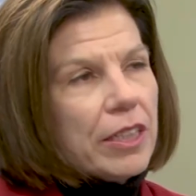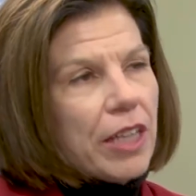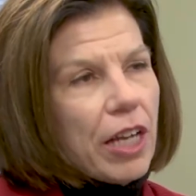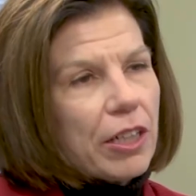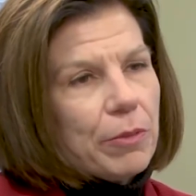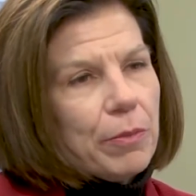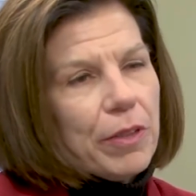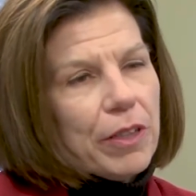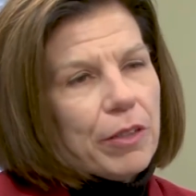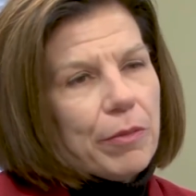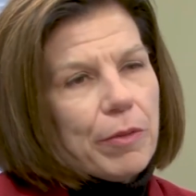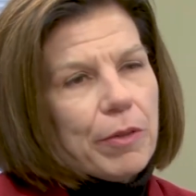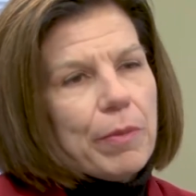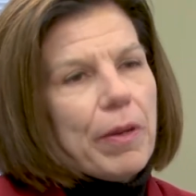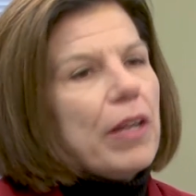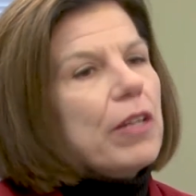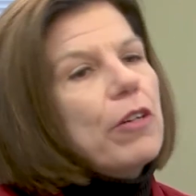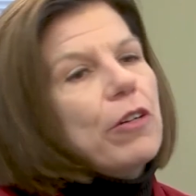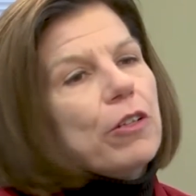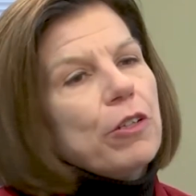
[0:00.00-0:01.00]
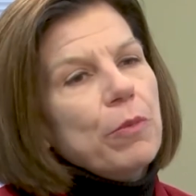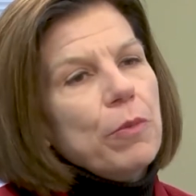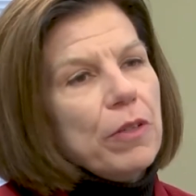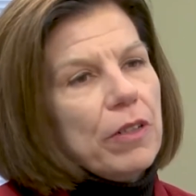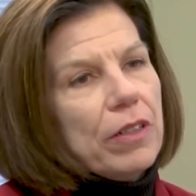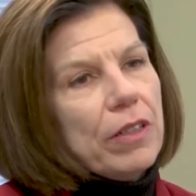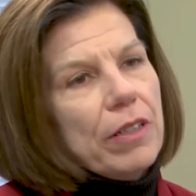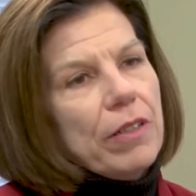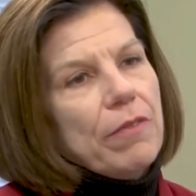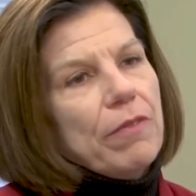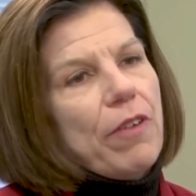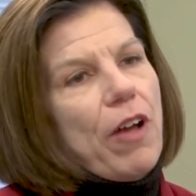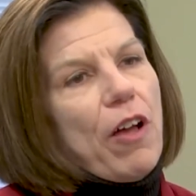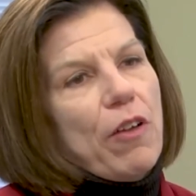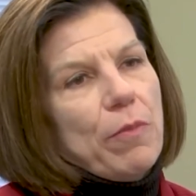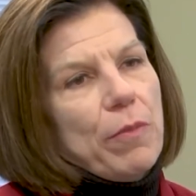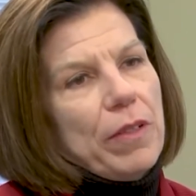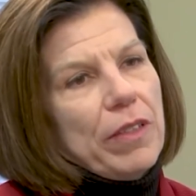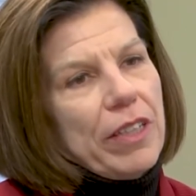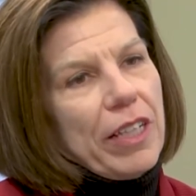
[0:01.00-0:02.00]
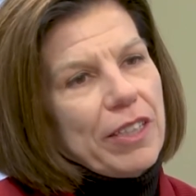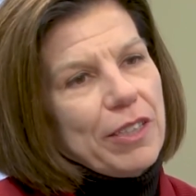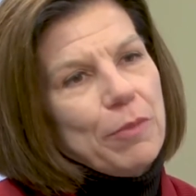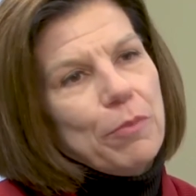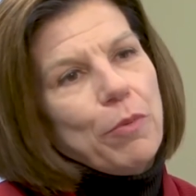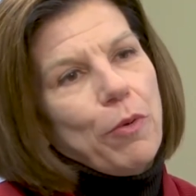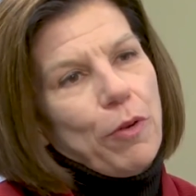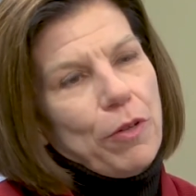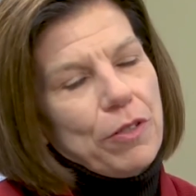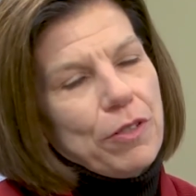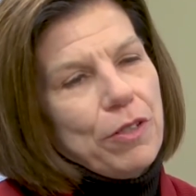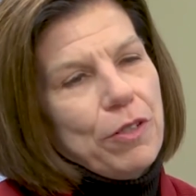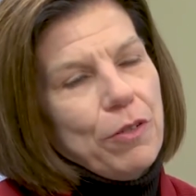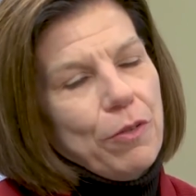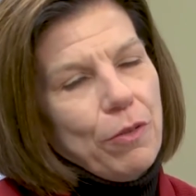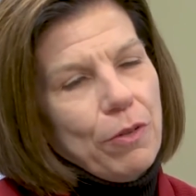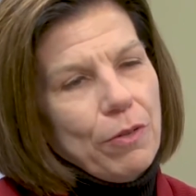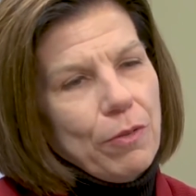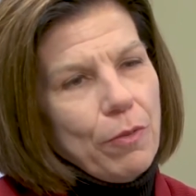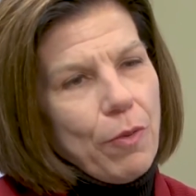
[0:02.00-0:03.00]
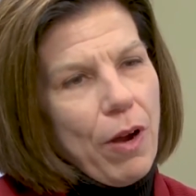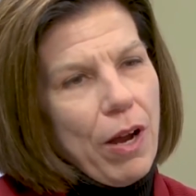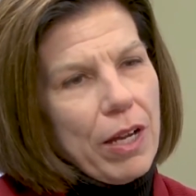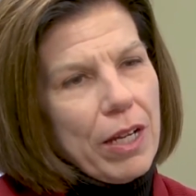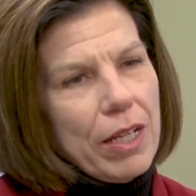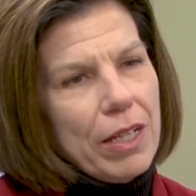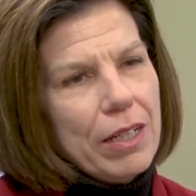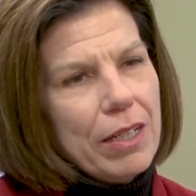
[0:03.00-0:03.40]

Talk to me a little bit about your community involvement. That's important to you. Why?